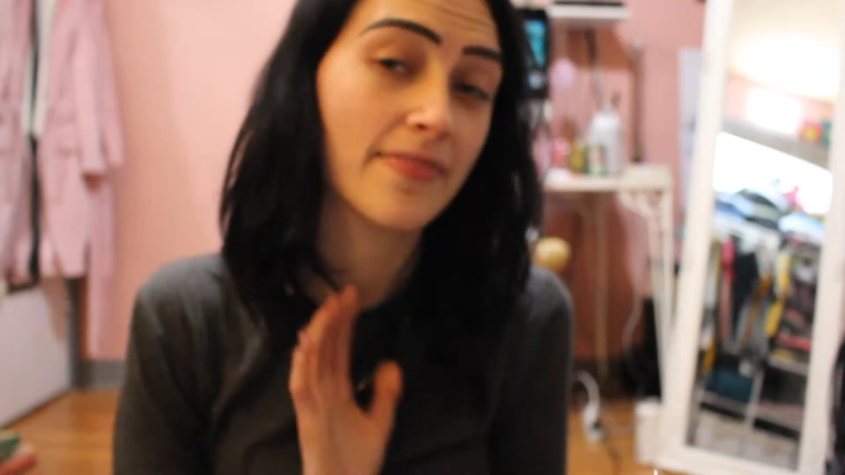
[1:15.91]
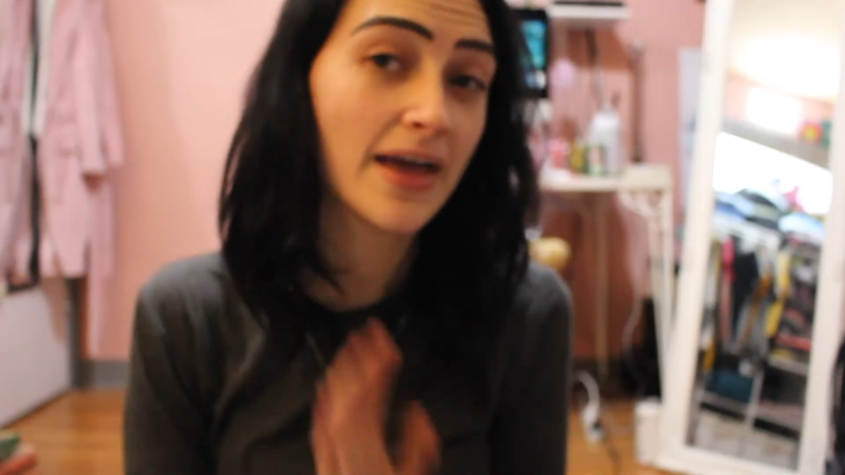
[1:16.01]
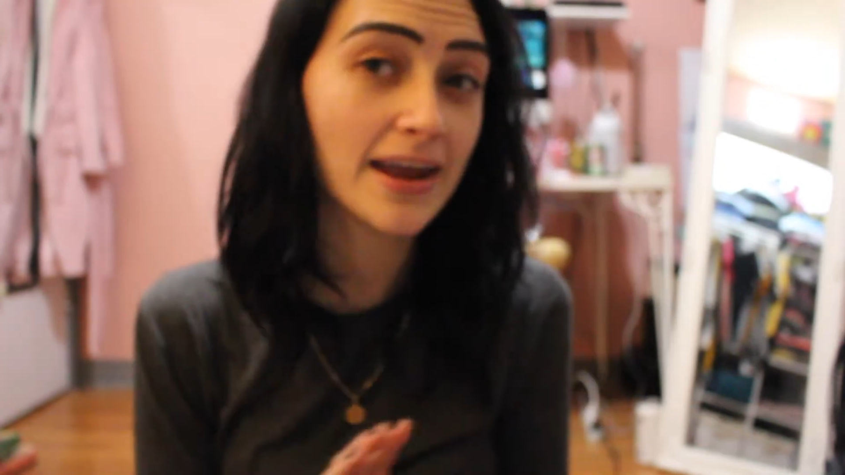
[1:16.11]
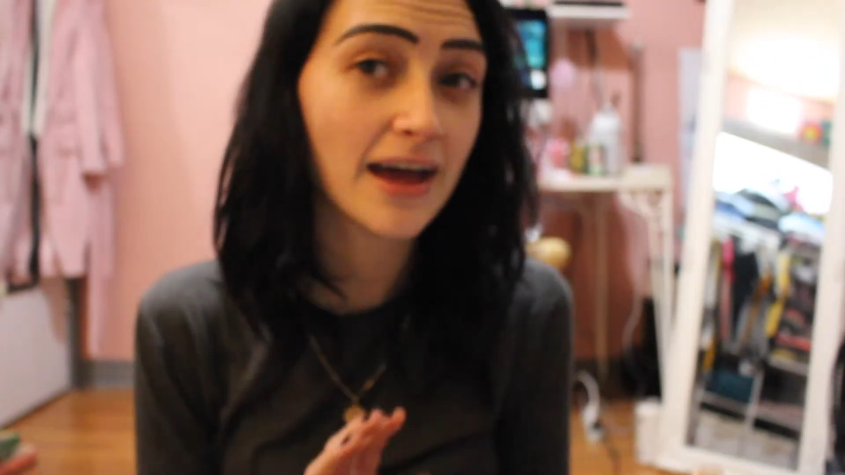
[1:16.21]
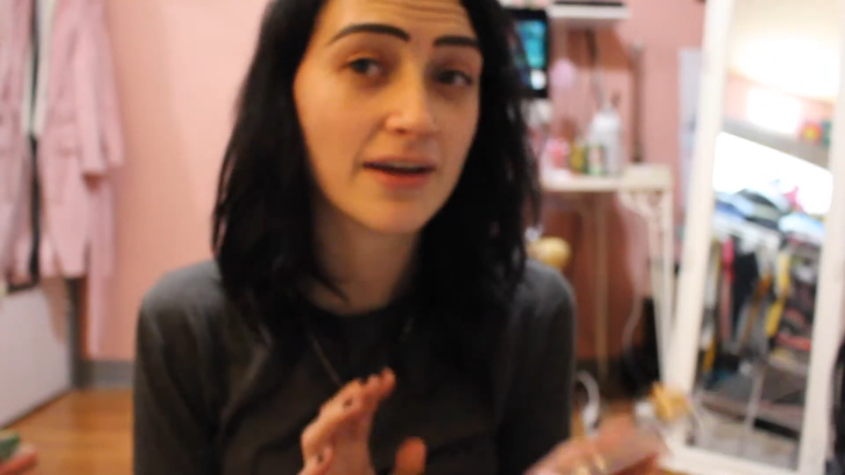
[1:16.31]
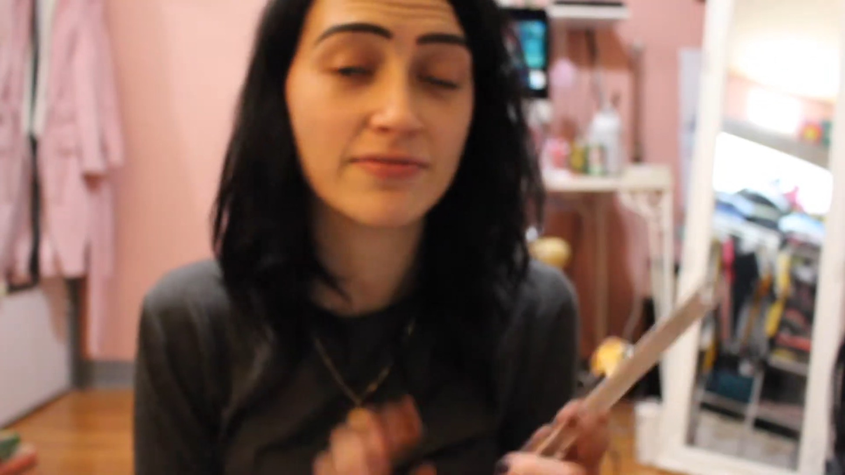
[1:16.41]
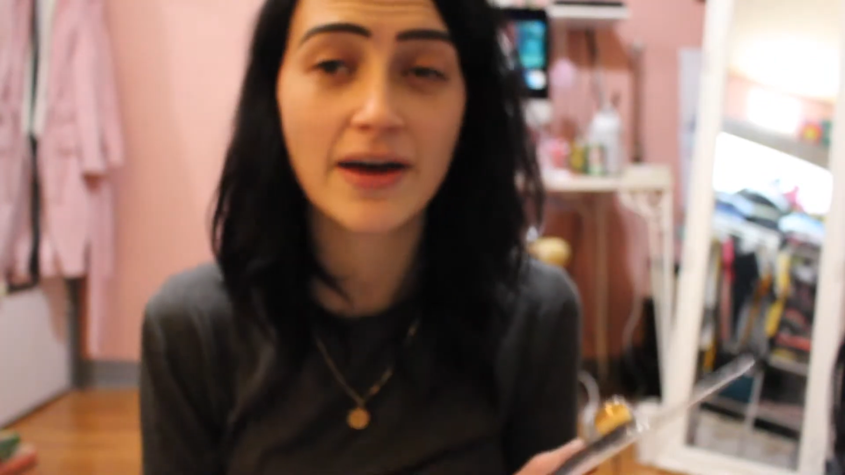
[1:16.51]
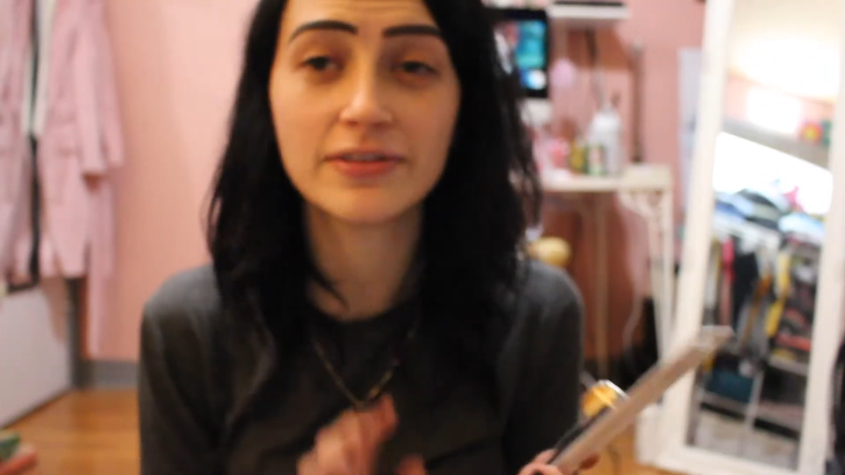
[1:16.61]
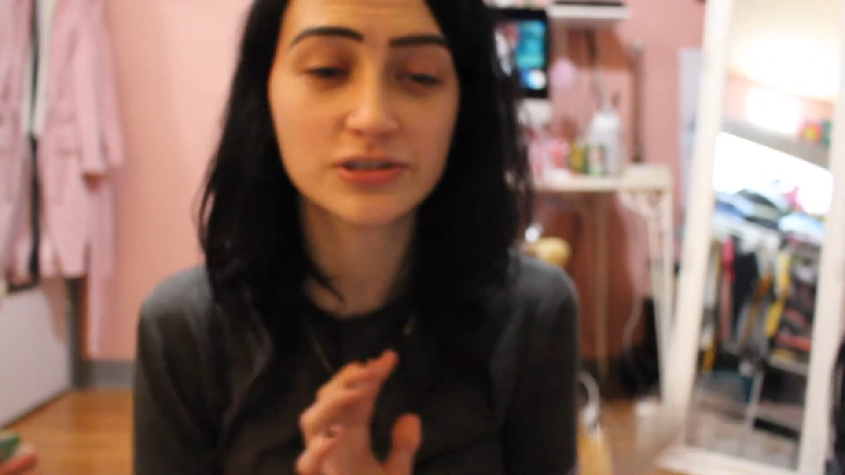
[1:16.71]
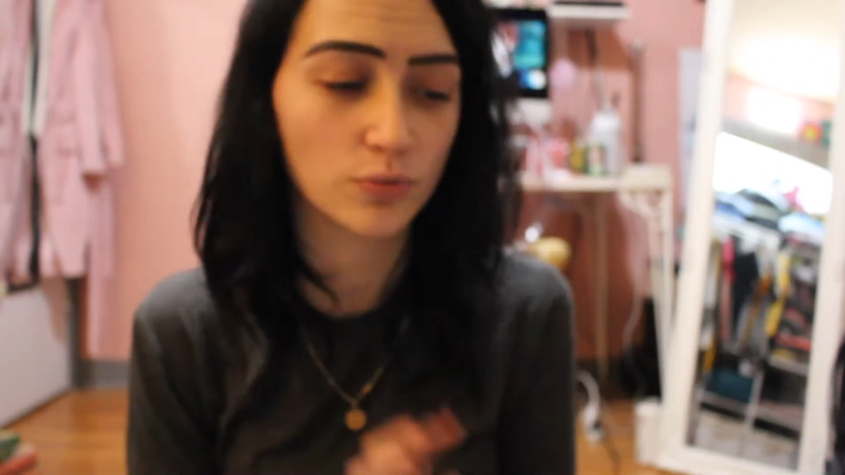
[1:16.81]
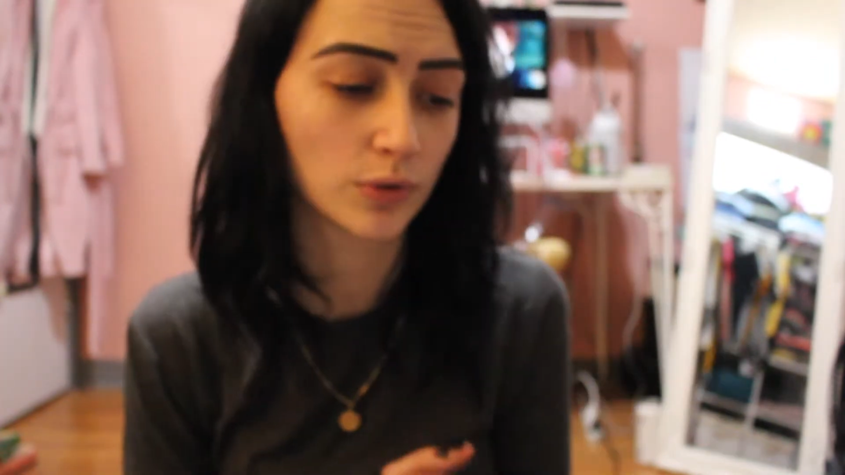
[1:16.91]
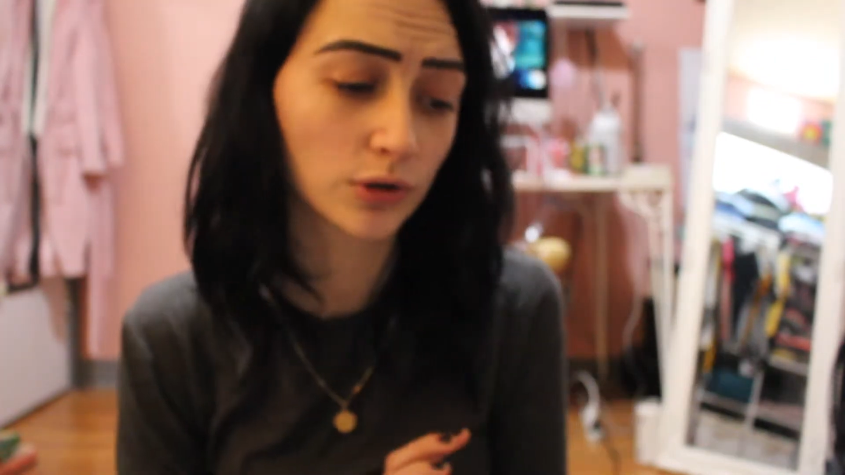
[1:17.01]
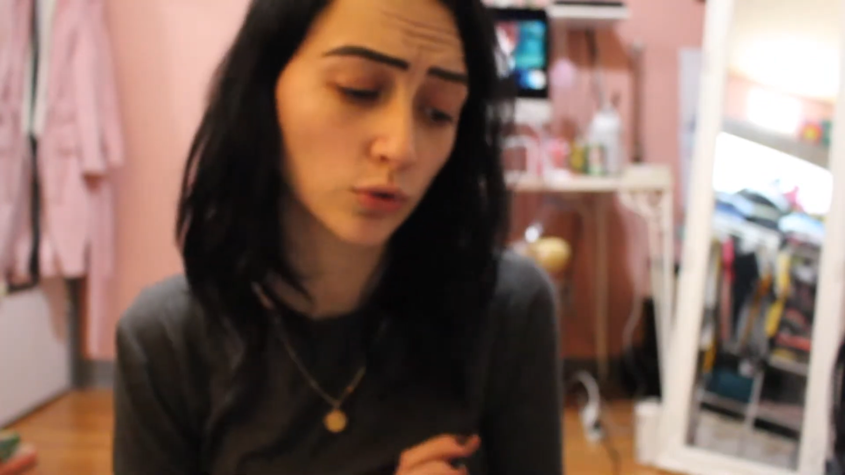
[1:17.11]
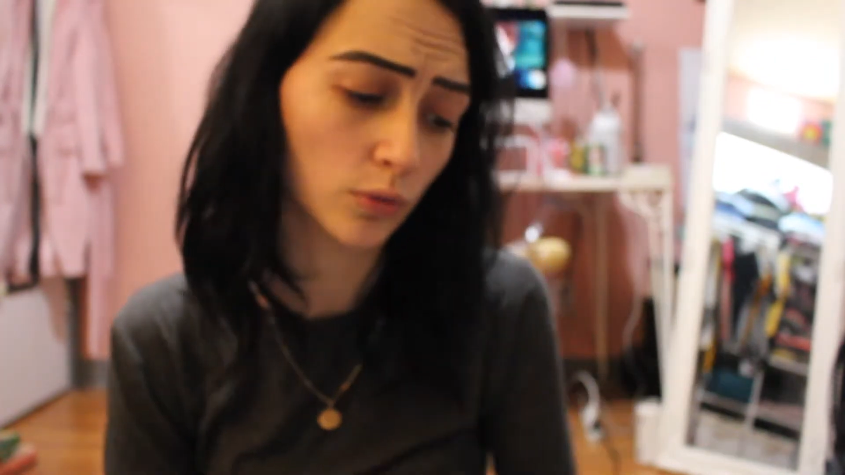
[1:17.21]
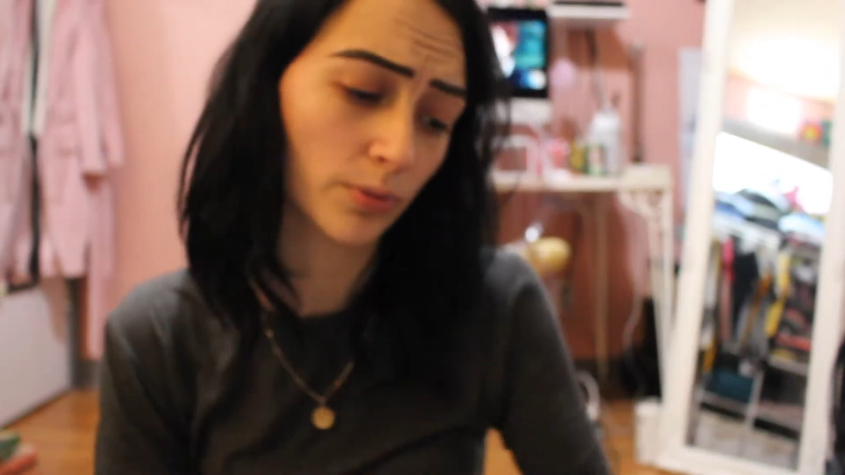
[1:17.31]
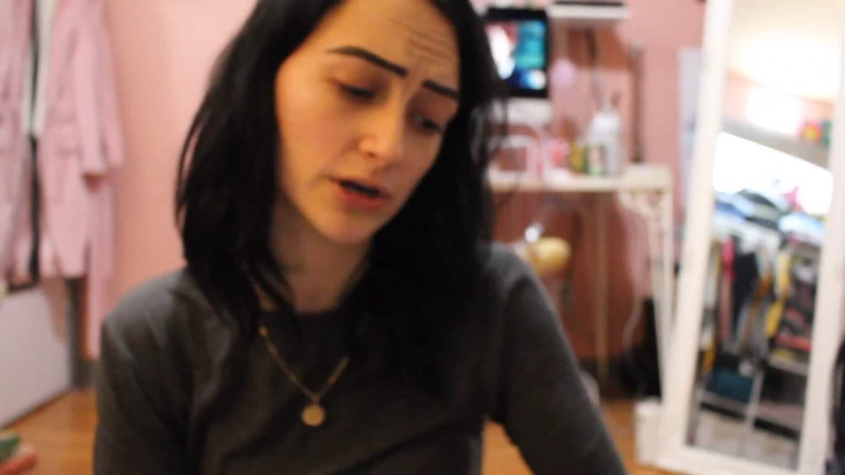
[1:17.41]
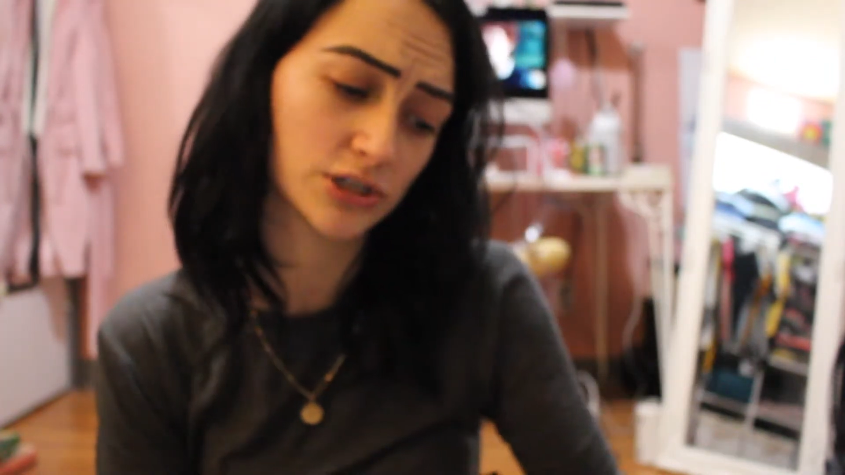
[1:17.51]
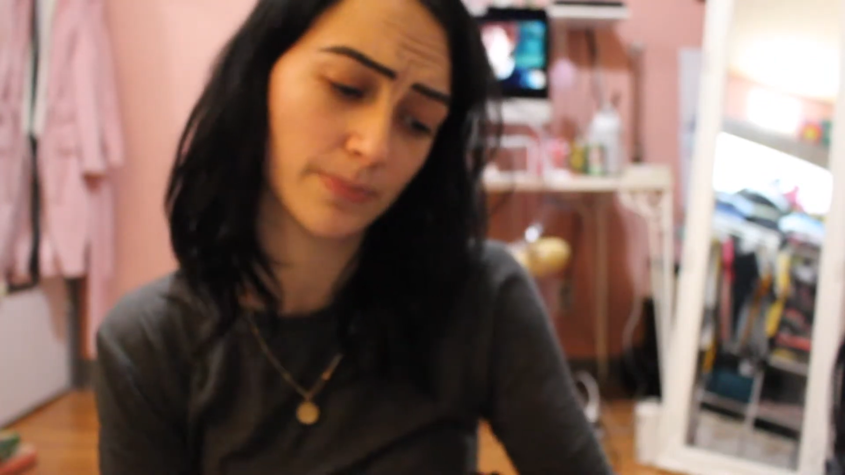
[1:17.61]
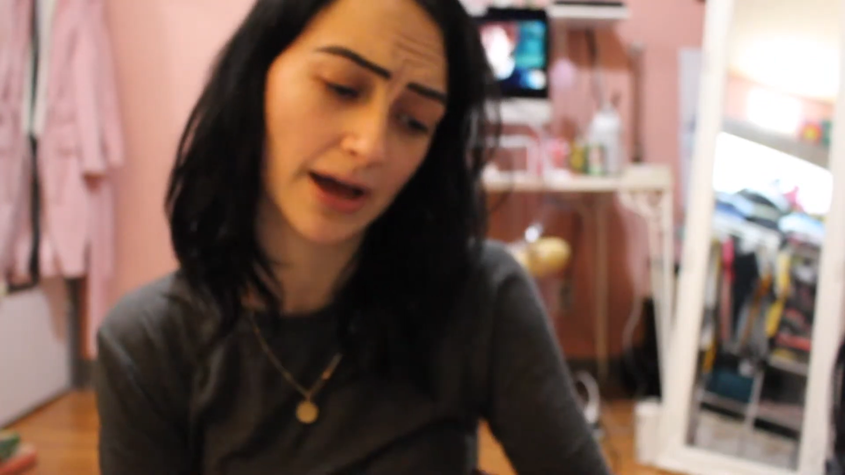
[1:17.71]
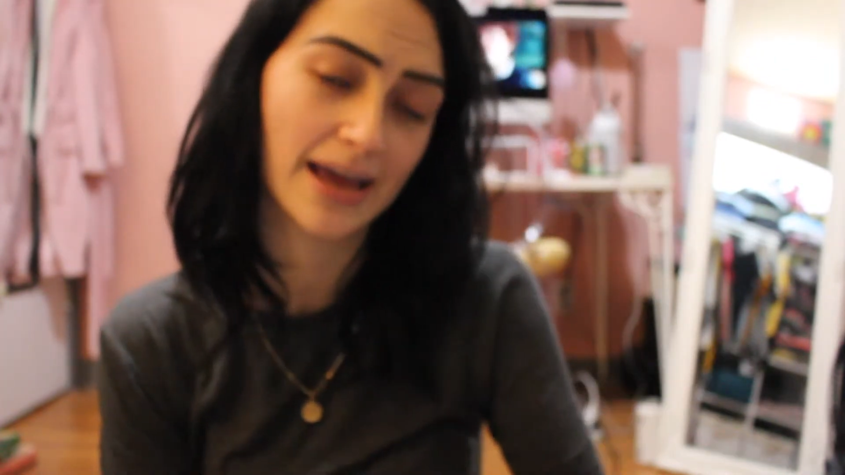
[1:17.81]
And then I found this really cool
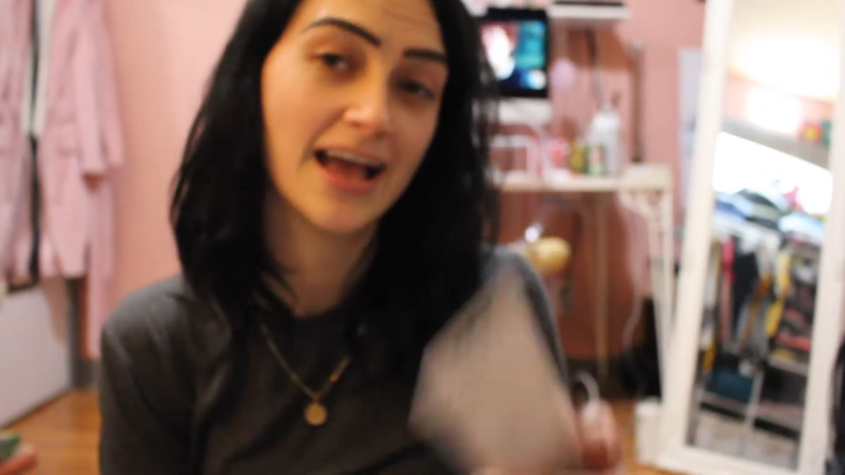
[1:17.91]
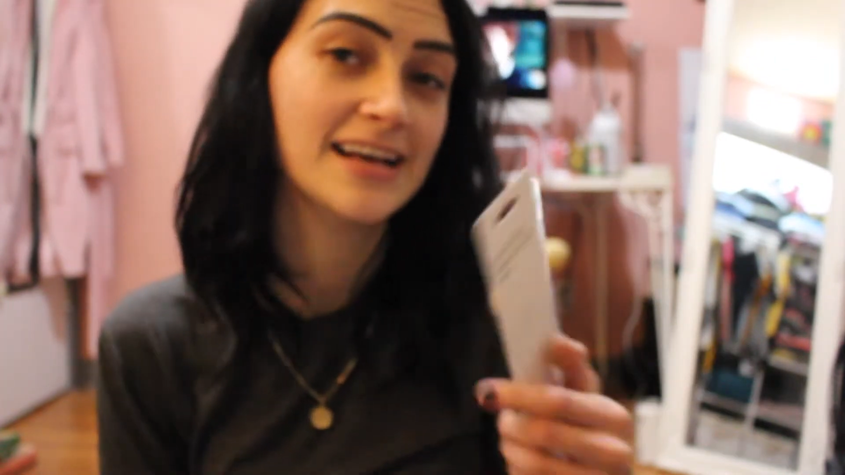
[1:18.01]
brush by